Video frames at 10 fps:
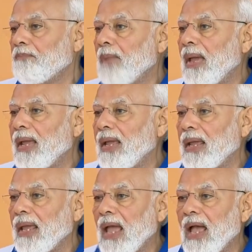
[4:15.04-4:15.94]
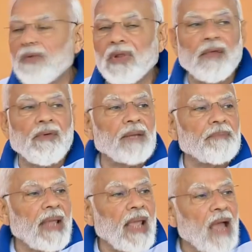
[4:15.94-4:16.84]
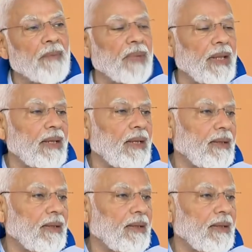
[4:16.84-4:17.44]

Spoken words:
May everyone be happy,